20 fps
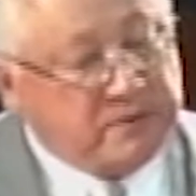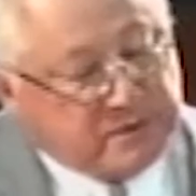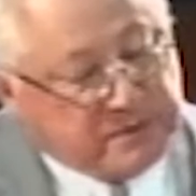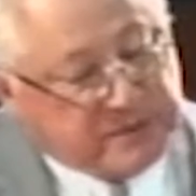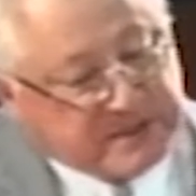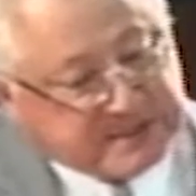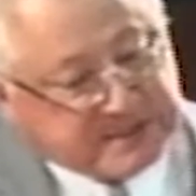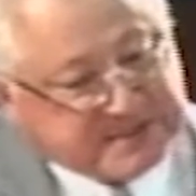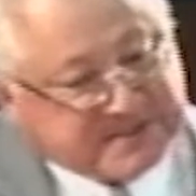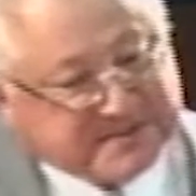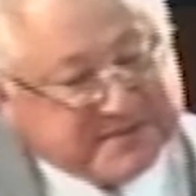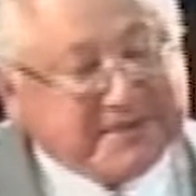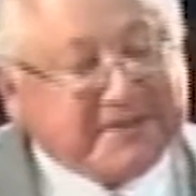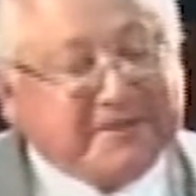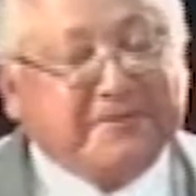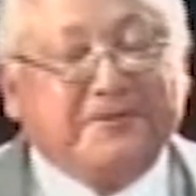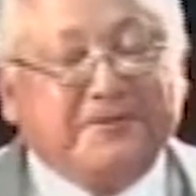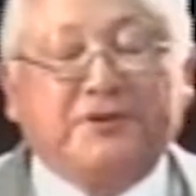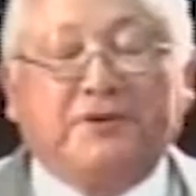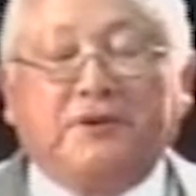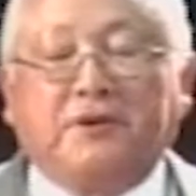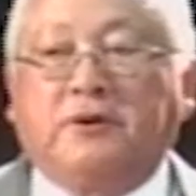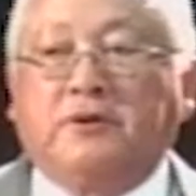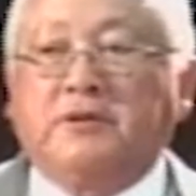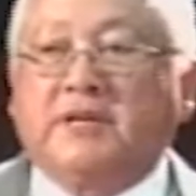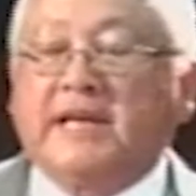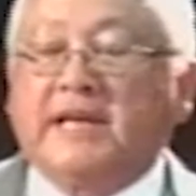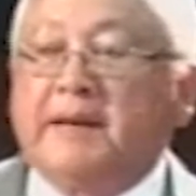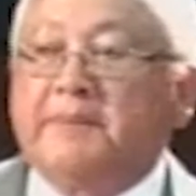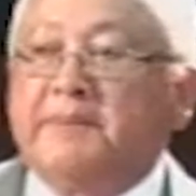it should go to
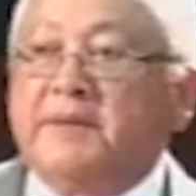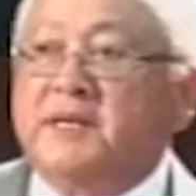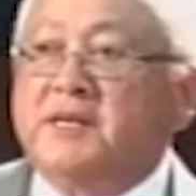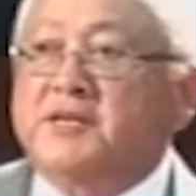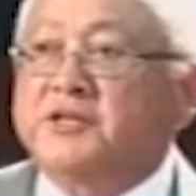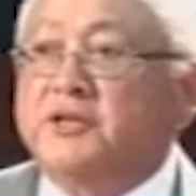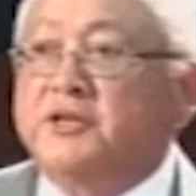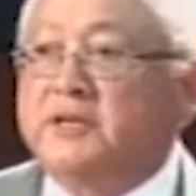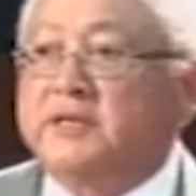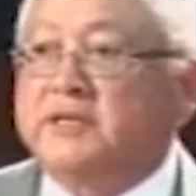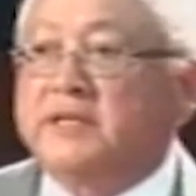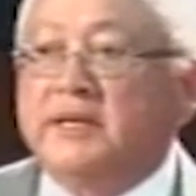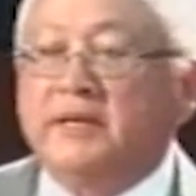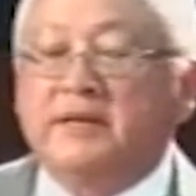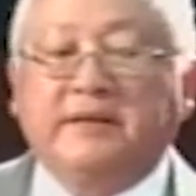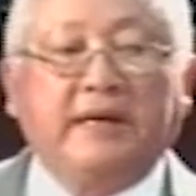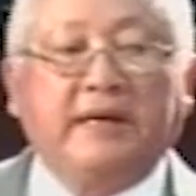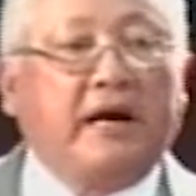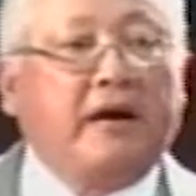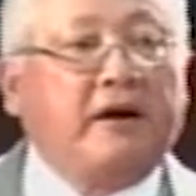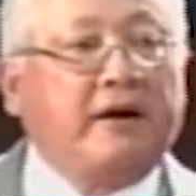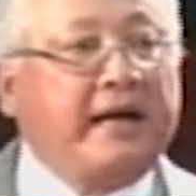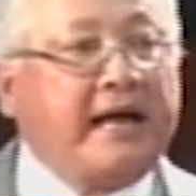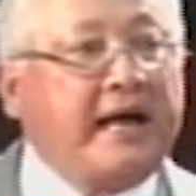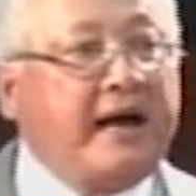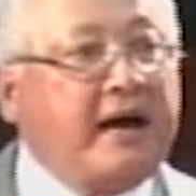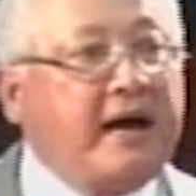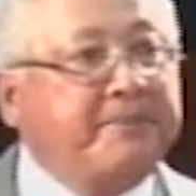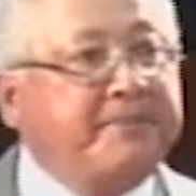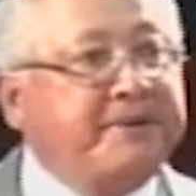Cabinet shortly, the
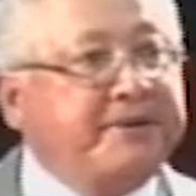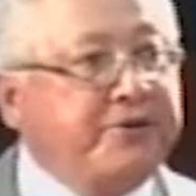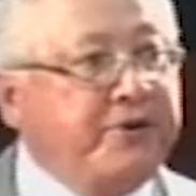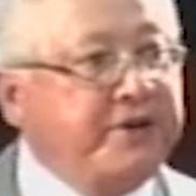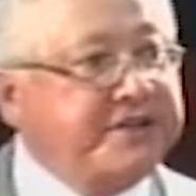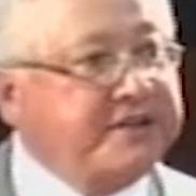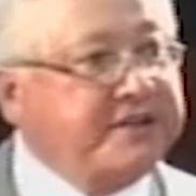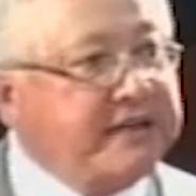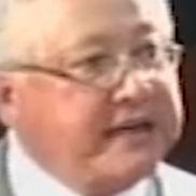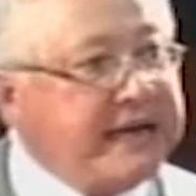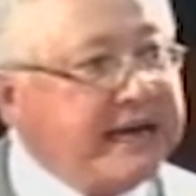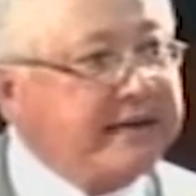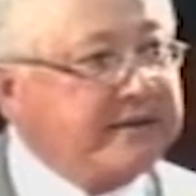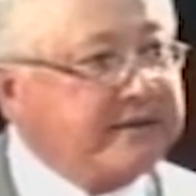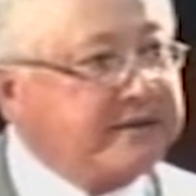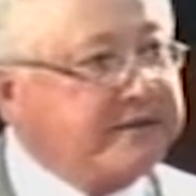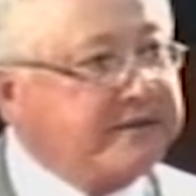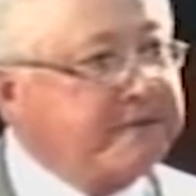Arbitration Act.